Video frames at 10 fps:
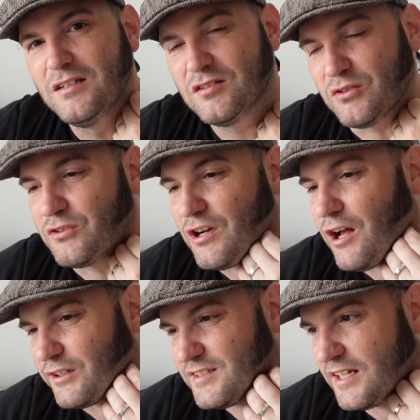So they're
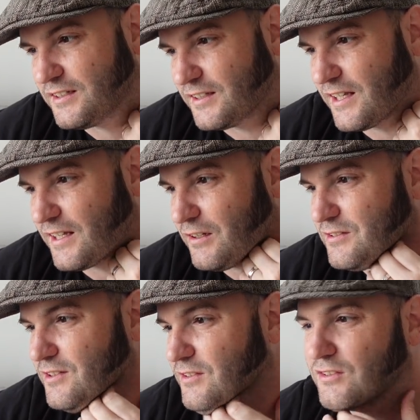now extending that out to,